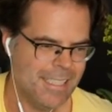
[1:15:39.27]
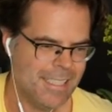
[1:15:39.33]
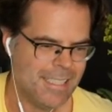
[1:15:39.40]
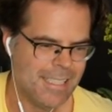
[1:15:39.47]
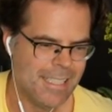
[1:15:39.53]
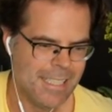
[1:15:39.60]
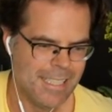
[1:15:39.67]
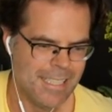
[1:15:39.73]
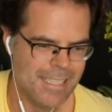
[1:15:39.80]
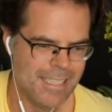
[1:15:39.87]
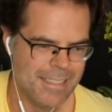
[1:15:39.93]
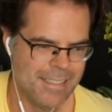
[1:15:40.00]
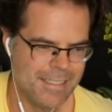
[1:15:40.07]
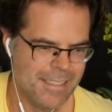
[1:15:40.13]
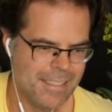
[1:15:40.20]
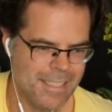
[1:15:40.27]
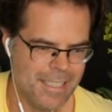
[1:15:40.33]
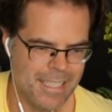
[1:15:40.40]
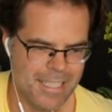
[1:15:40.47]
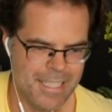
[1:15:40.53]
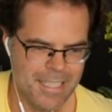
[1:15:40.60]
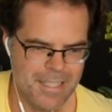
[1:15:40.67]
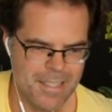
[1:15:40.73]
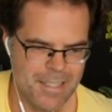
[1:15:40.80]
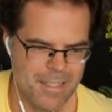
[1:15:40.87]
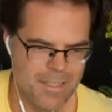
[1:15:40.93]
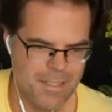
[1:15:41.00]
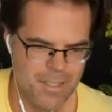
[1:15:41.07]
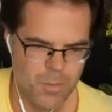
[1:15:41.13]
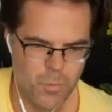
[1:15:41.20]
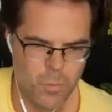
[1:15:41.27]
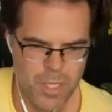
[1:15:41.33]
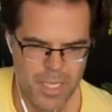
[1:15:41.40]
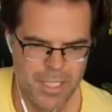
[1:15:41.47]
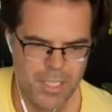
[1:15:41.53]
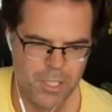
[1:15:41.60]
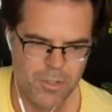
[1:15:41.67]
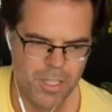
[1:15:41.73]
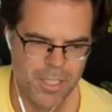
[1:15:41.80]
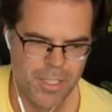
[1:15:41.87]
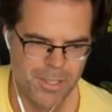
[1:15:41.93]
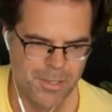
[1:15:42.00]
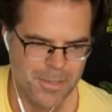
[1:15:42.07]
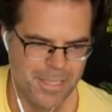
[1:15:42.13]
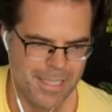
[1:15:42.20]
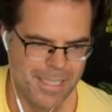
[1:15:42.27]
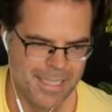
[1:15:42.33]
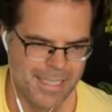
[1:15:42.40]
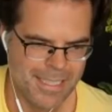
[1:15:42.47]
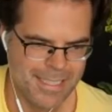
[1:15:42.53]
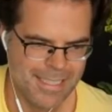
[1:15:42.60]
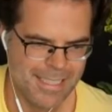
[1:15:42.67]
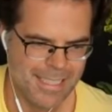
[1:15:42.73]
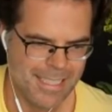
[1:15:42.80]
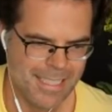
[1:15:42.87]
uh, he has some weed to grow and